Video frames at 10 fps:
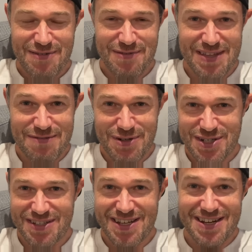See what
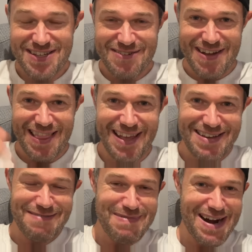she's going to do at
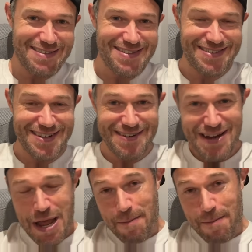London Marathon soon.